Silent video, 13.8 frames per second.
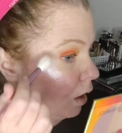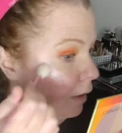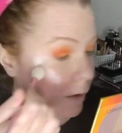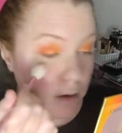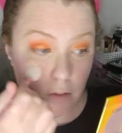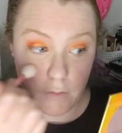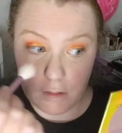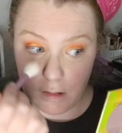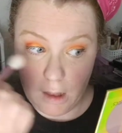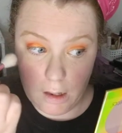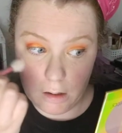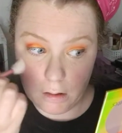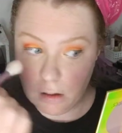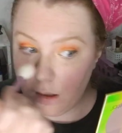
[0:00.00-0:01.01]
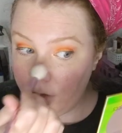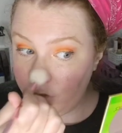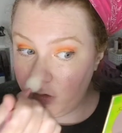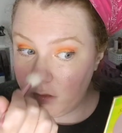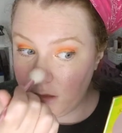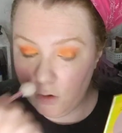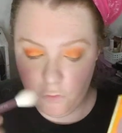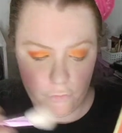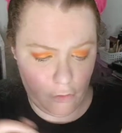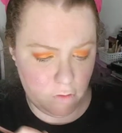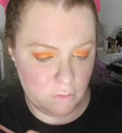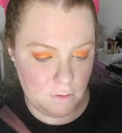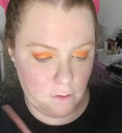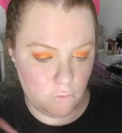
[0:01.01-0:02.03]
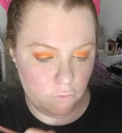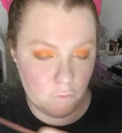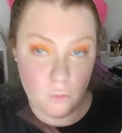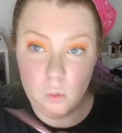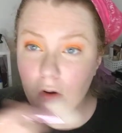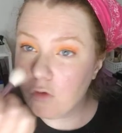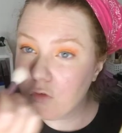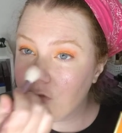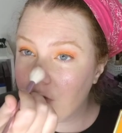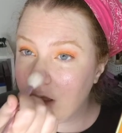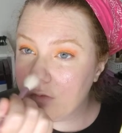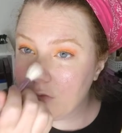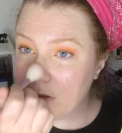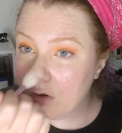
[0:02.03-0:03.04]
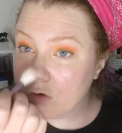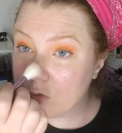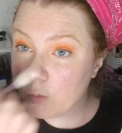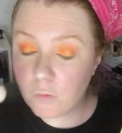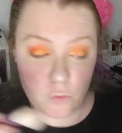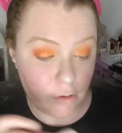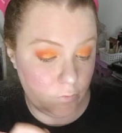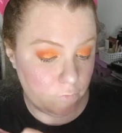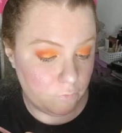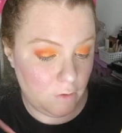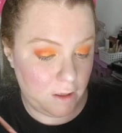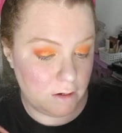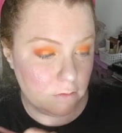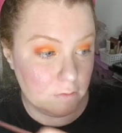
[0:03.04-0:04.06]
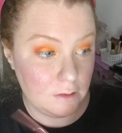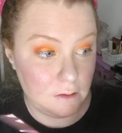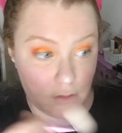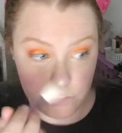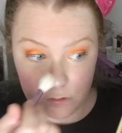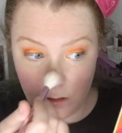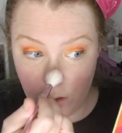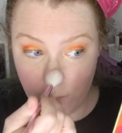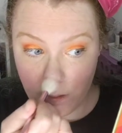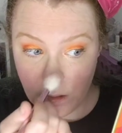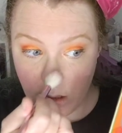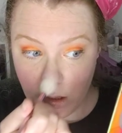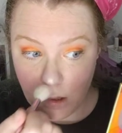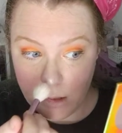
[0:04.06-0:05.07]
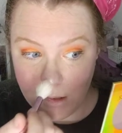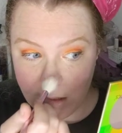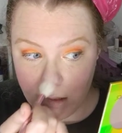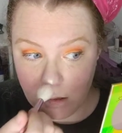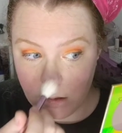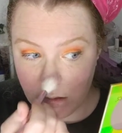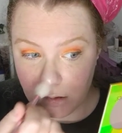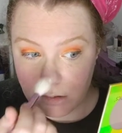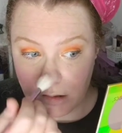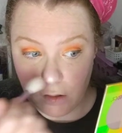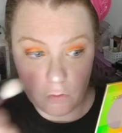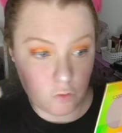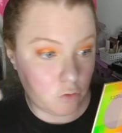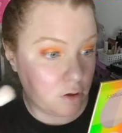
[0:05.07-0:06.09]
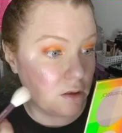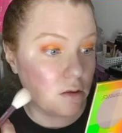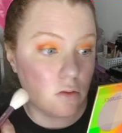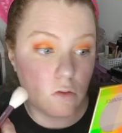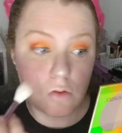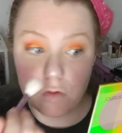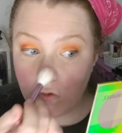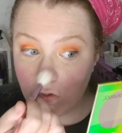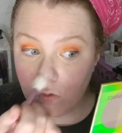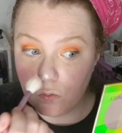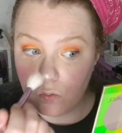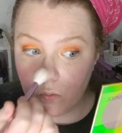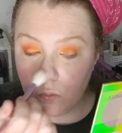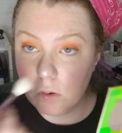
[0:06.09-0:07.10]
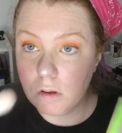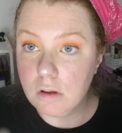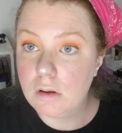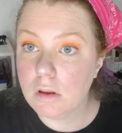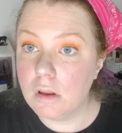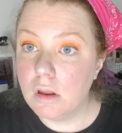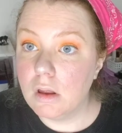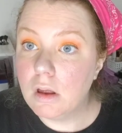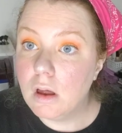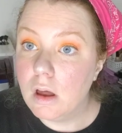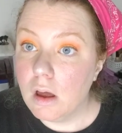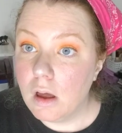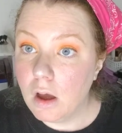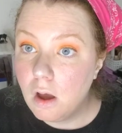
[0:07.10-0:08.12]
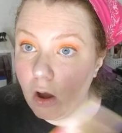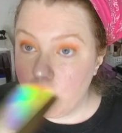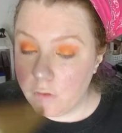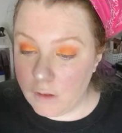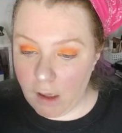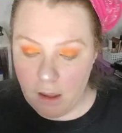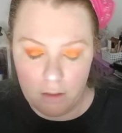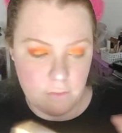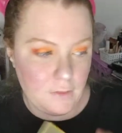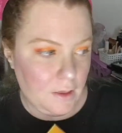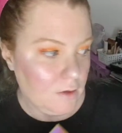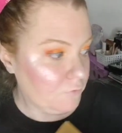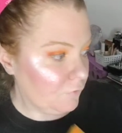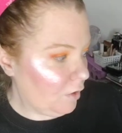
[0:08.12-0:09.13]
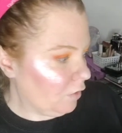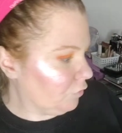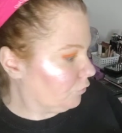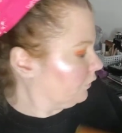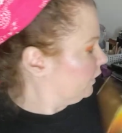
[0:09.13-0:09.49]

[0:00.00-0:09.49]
in this attic, and she's there for I think 4 or 5 years before he finally gives up and sells her kids to the guy that fathered